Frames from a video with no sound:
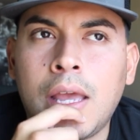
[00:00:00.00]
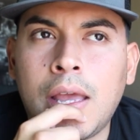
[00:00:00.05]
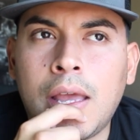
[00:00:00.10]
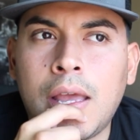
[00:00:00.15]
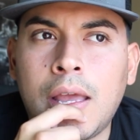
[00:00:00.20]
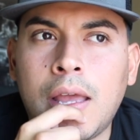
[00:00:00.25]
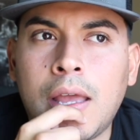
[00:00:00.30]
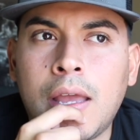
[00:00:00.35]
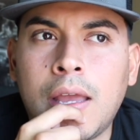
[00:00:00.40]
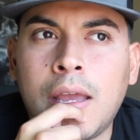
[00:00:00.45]

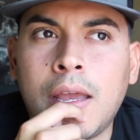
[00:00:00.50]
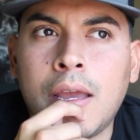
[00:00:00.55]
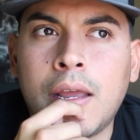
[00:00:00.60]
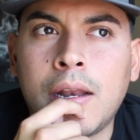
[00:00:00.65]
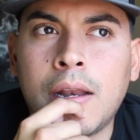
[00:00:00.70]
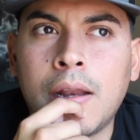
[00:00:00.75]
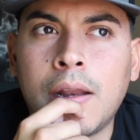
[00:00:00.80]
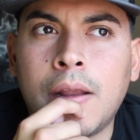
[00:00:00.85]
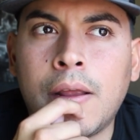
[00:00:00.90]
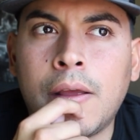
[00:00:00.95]

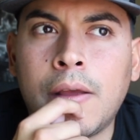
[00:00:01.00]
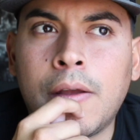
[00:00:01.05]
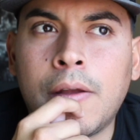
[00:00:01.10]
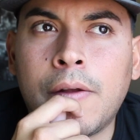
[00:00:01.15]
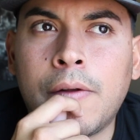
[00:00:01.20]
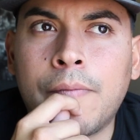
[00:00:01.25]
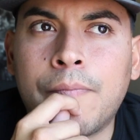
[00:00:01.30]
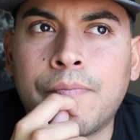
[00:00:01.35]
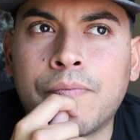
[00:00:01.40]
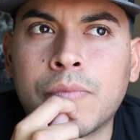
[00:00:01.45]
And
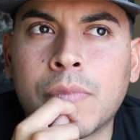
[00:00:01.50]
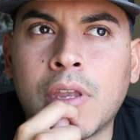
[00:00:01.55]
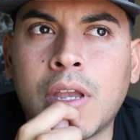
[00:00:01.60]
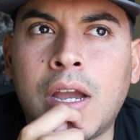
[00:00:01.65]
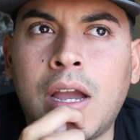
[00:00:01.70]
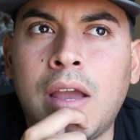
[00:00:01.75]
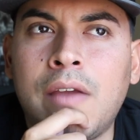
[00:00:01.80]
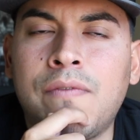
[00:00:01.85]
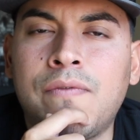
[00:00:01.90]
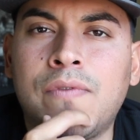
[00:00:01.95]

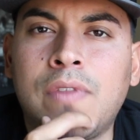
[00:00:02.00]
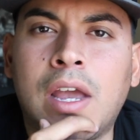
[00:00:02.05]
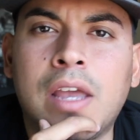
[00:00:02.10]
I,